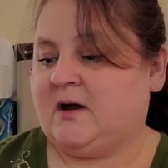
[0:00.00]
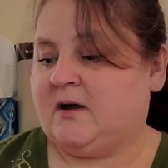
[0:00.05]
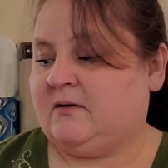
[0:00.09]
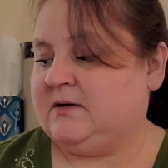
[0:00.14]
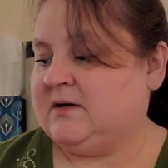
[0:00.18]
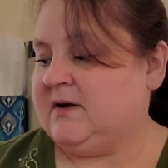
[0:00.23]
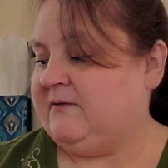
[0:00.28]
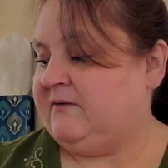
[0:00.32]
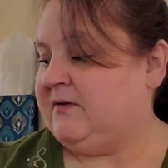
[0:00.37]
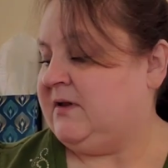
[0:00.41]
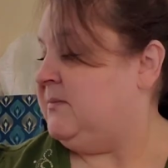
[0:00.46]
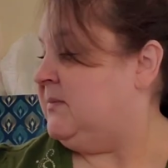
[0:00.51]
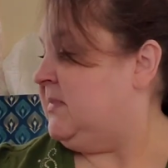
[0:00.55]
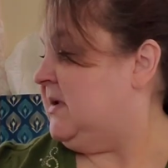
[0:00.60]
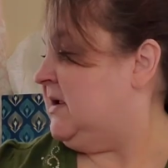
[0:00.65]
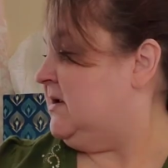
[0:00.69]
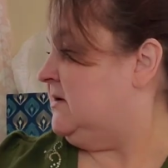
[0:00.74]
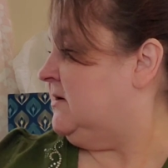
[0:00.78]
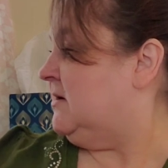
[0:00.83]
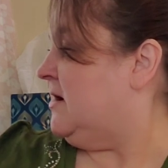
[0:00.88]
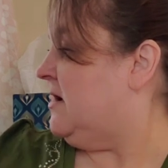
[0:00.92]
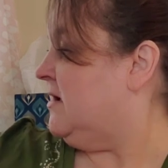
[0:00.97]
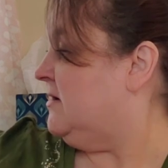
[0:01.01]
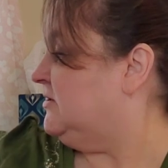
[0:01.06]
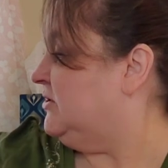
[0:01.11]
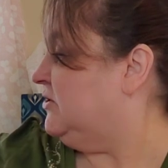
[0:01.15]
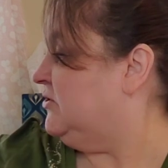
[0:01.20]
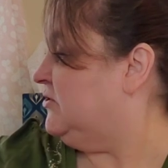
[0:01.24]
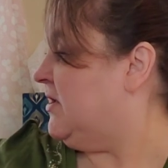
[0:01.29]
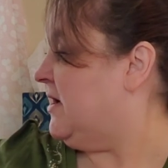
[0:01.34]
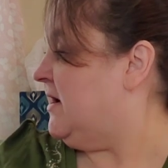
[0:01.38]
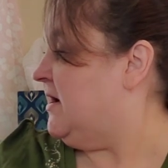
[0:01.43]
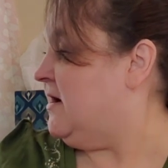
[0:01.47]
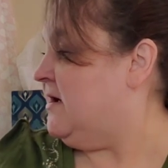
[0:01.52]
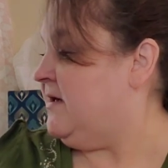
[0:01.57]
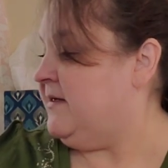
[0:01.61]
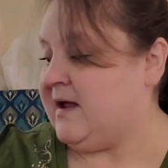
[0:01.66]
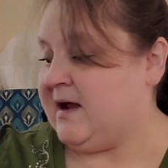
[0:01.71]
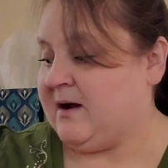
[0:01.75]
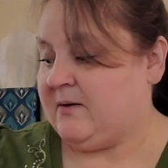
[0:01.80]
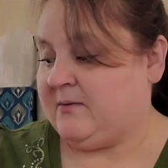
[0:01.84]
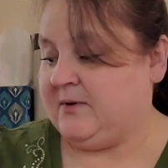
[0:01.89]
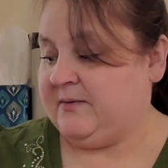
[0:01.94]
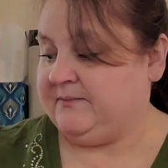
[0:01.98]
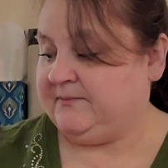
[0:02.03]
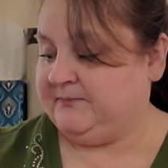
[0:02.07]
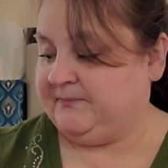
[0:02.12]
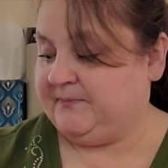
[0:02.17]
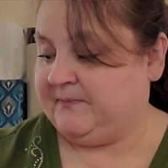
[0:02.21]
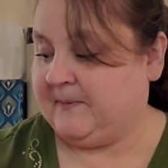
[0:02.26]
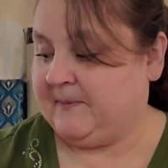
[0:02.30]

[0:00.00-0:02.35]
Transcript: I'll definitely be concentrating on that one.